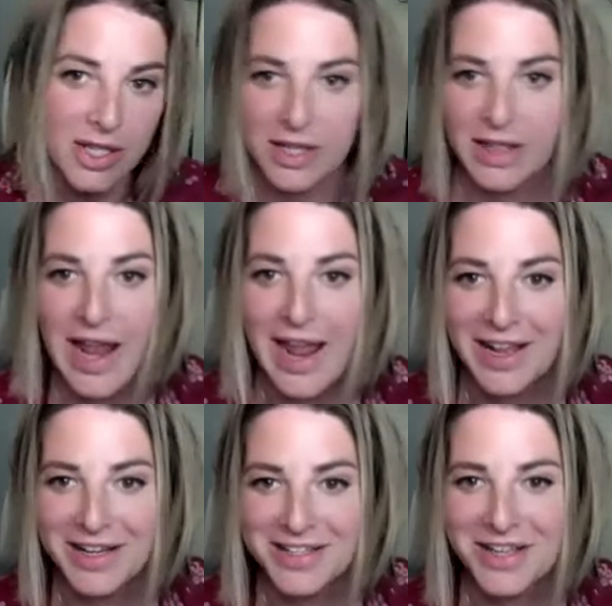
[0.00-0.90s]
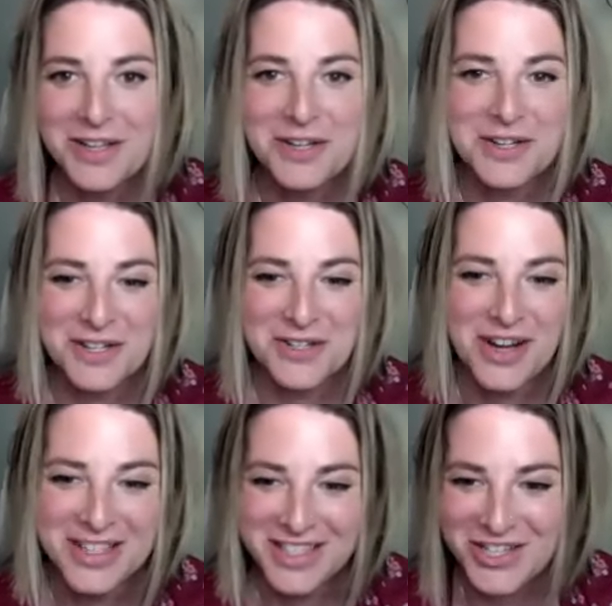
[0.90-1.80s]
the land, like your your
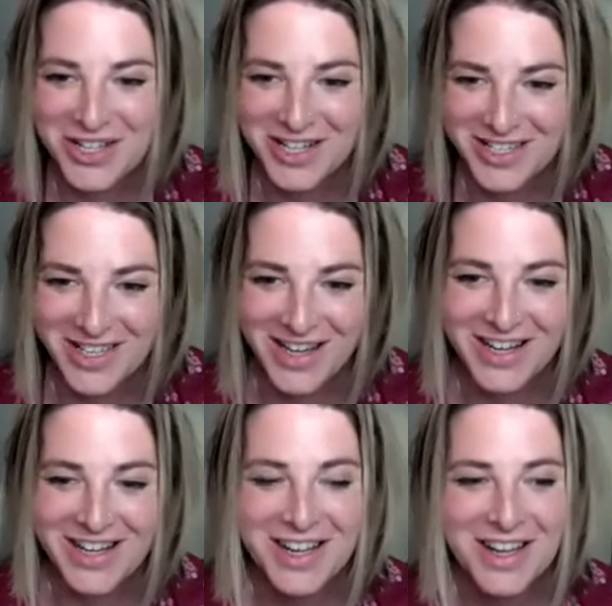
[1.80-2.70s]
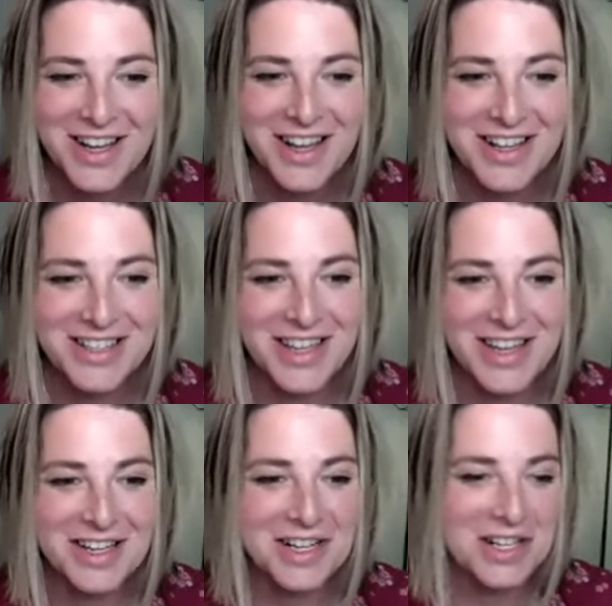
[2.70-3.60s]
transition is like it's
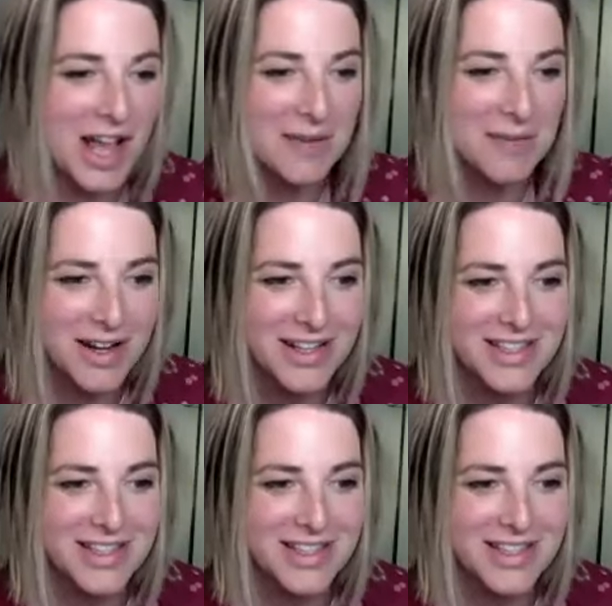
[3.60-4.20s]
like climate.